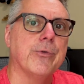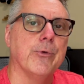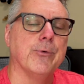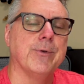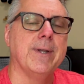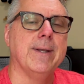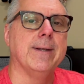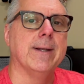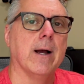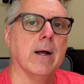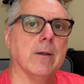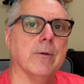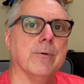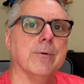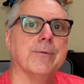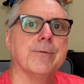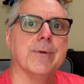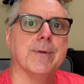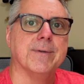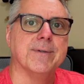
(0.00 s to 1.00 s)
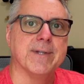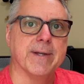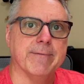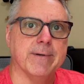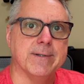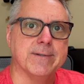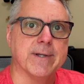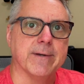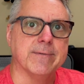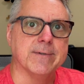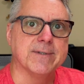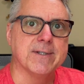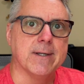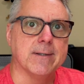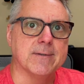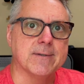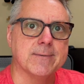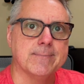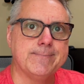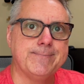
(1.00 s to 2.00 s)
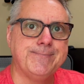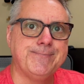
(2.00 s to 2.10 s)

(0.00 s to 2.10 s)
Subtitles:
$13.77.